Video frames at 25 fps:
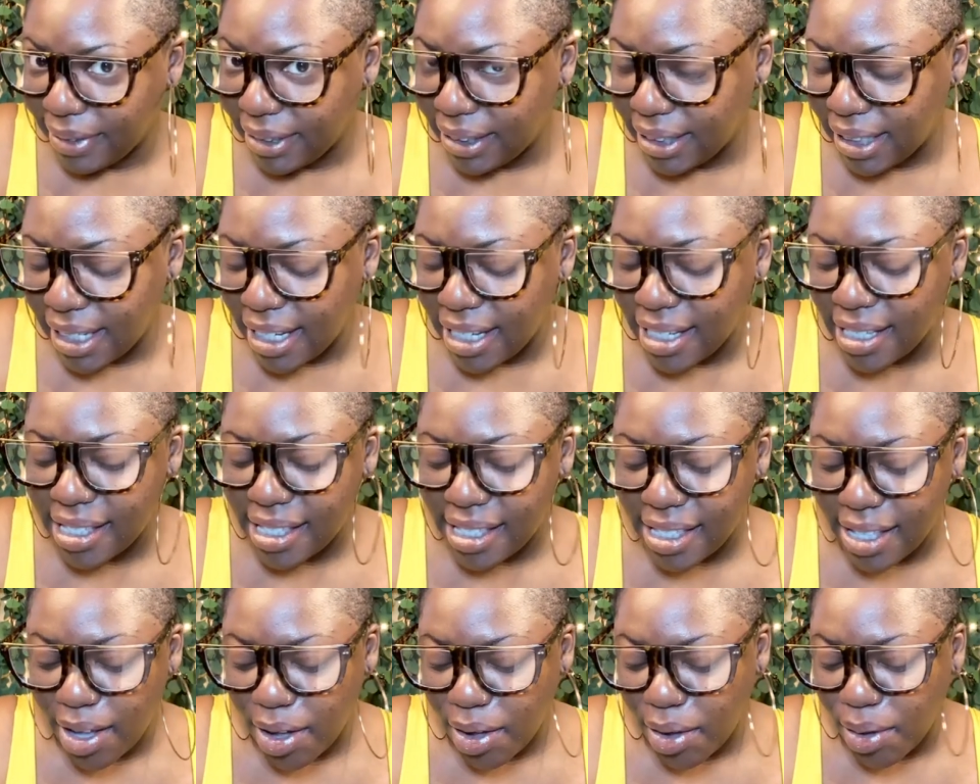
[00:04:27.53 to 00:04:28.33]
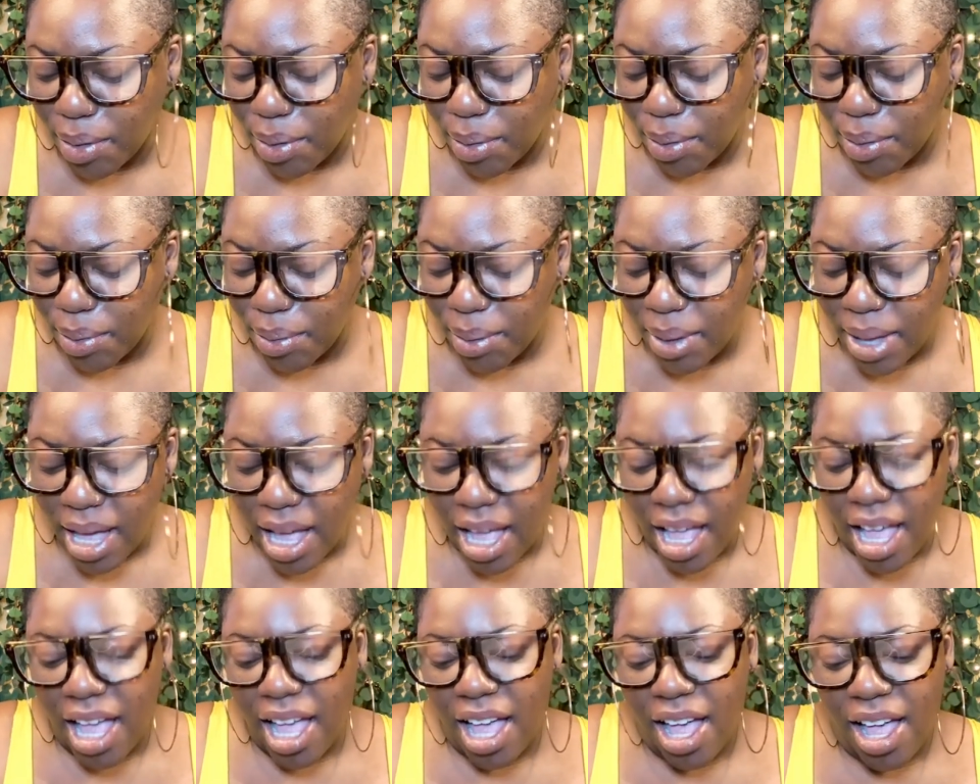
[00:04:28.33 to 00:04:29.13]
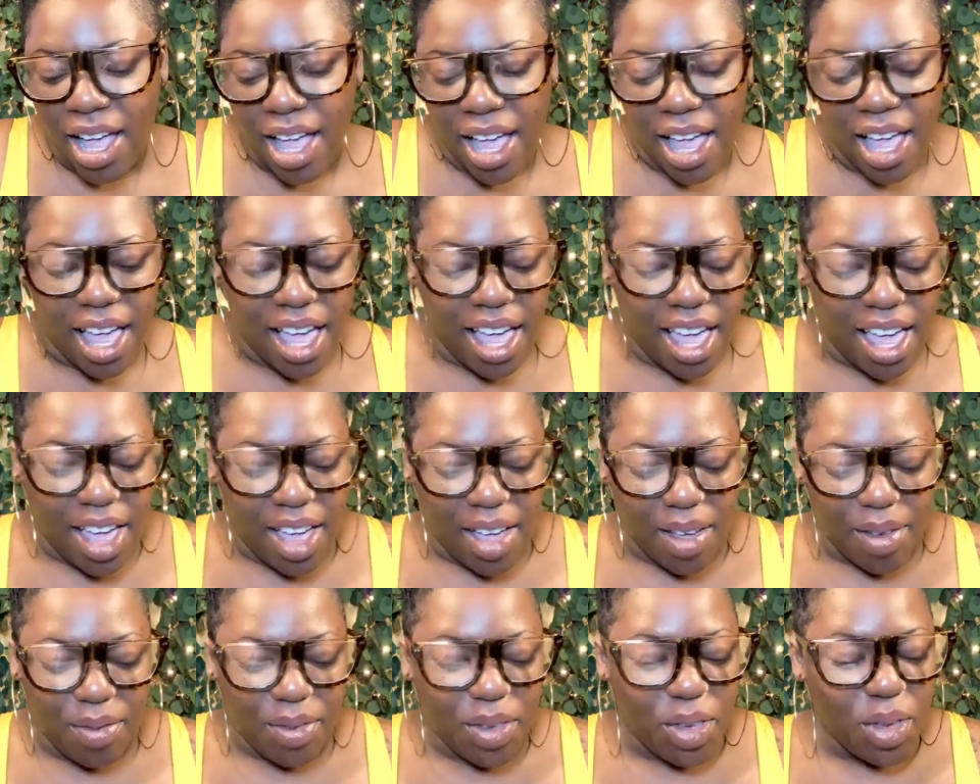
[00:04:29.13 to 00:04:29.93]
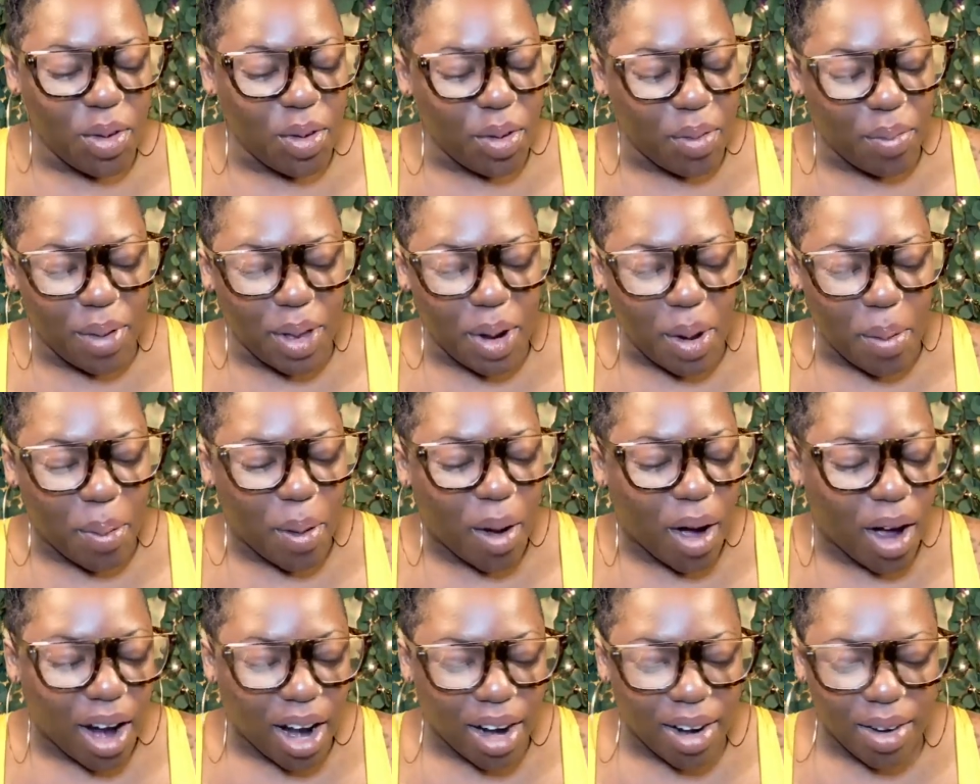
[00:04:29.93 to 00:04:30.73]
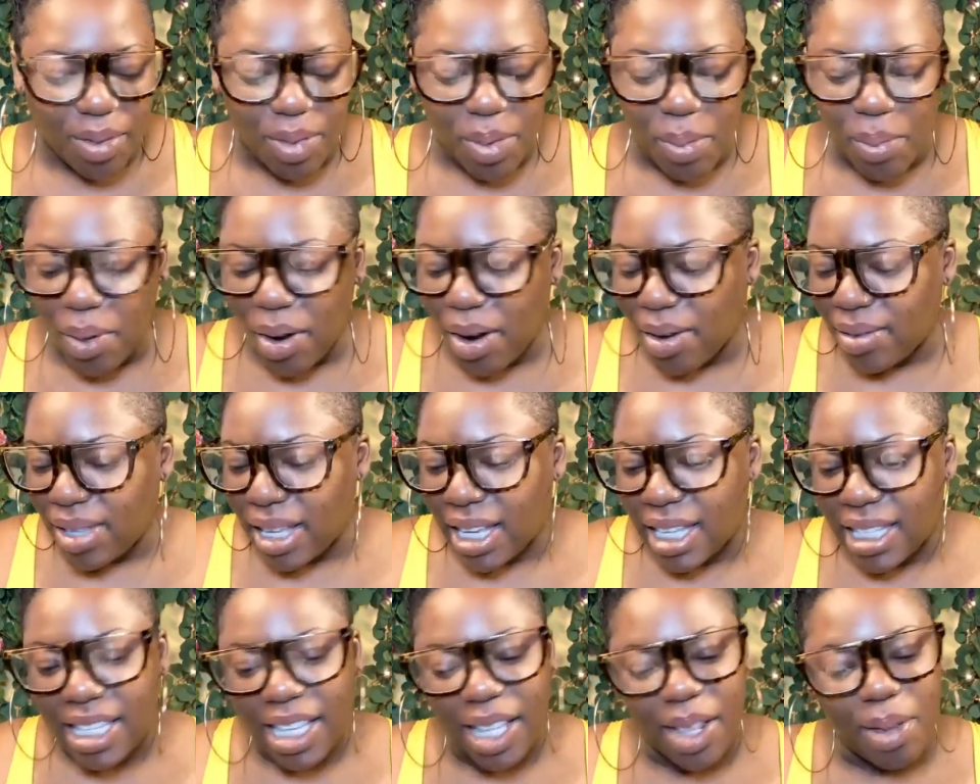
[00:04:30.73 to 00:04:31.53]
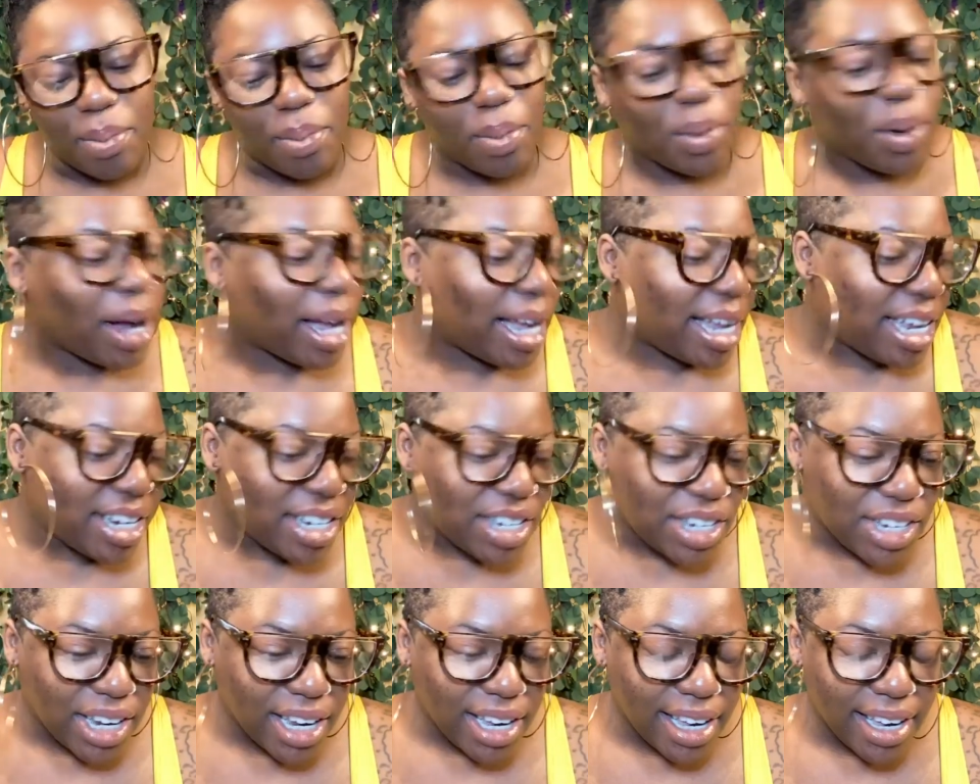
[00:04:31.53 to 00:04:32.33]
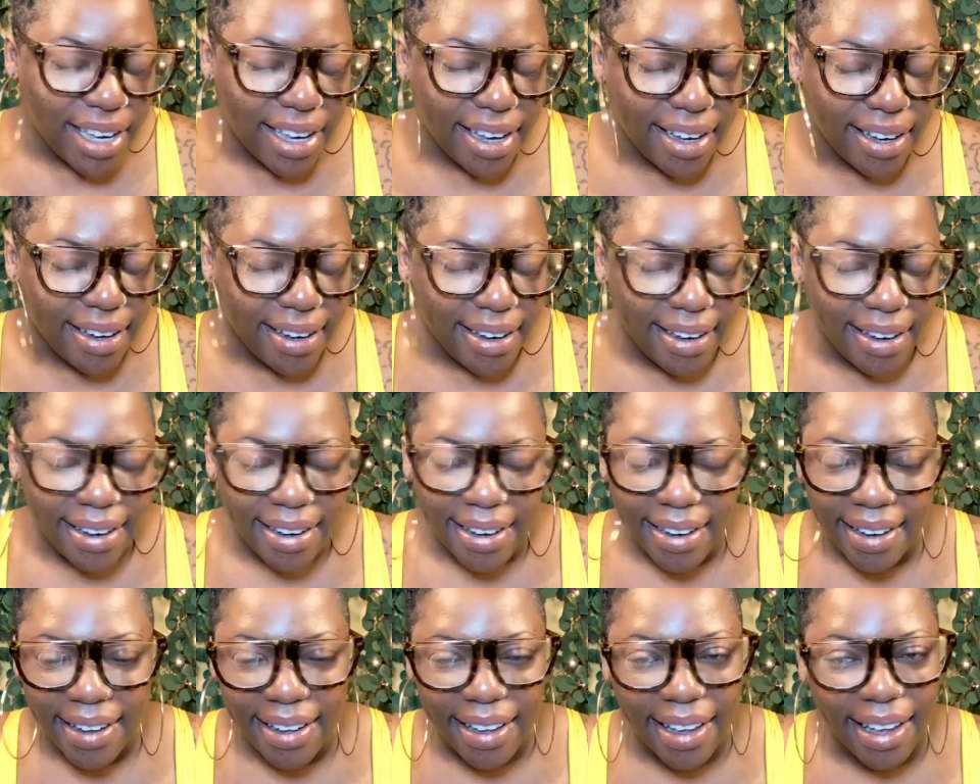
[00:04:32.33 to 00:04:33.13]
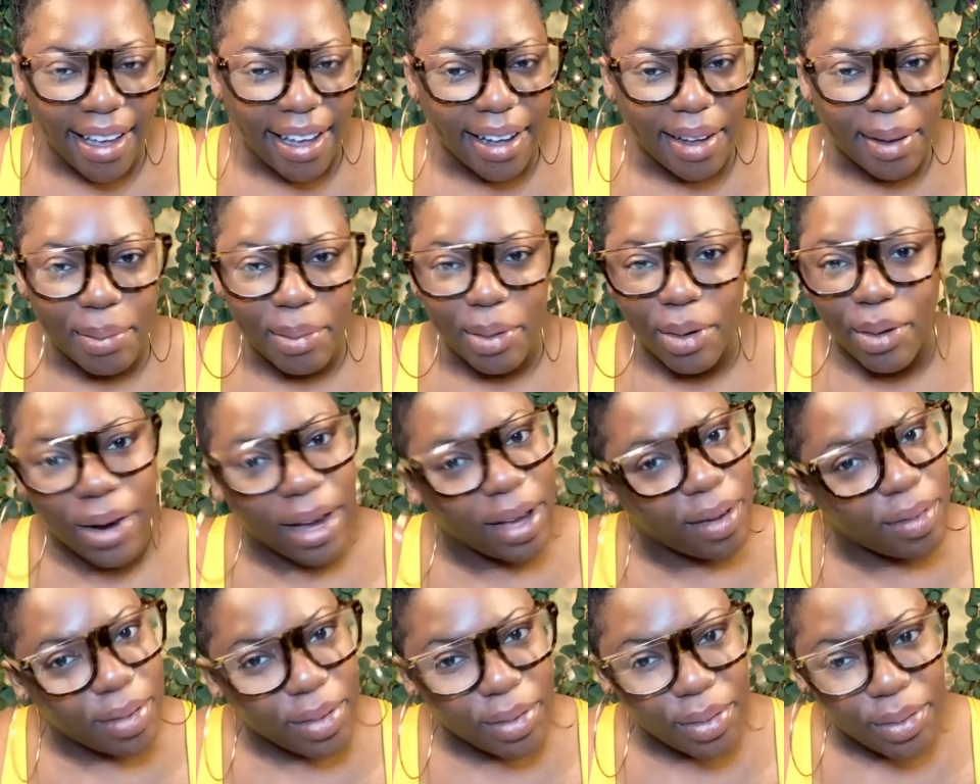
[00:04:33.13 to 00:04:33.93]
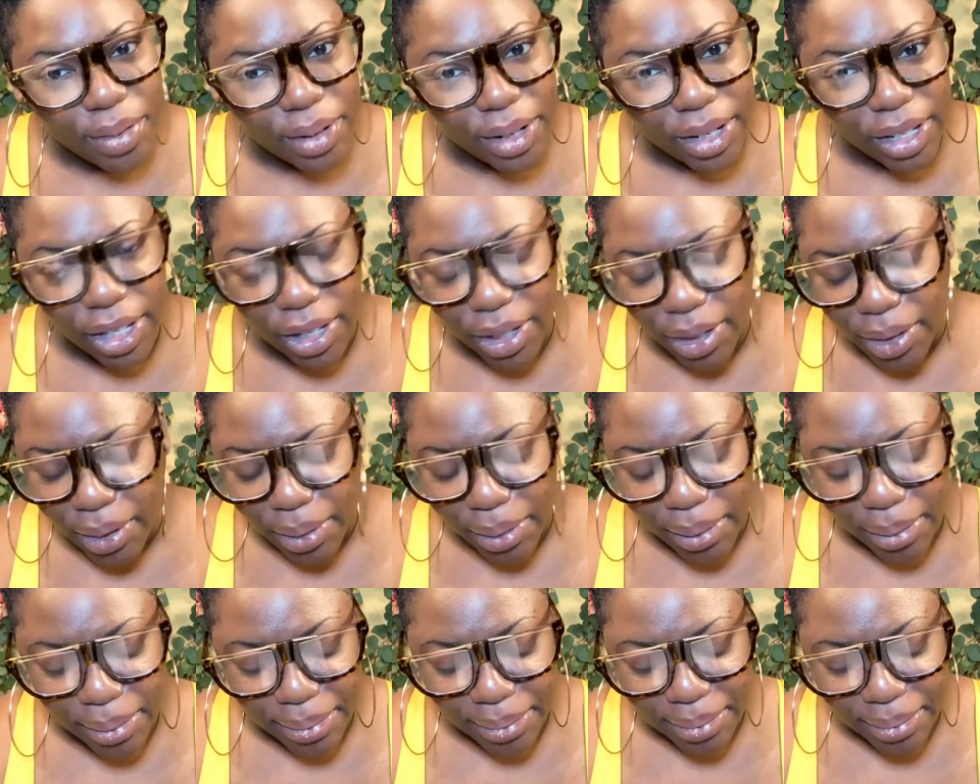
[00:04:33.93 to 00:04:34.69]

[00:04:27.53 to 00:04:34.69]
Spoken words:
And so if you have been a part of the birthday celebration, I am grateful for you.